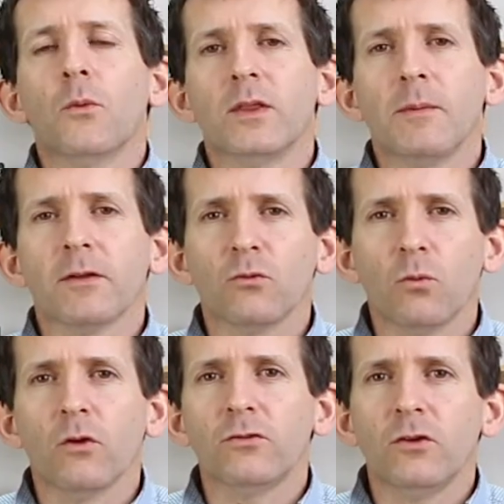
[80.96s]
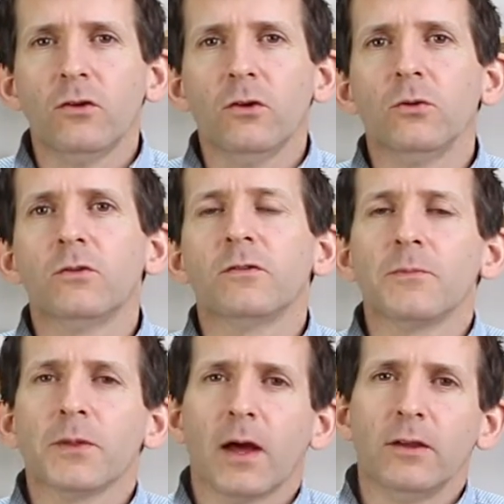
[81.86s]
weigh the amount of water you use,
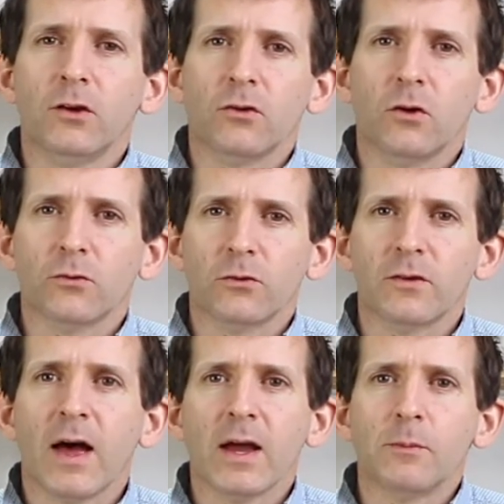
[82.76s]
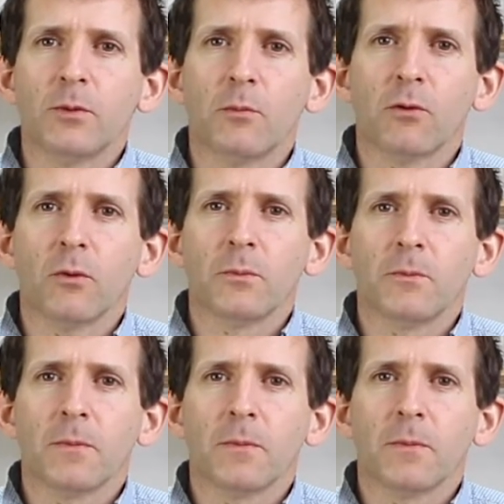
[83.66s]
and you can also time the brew.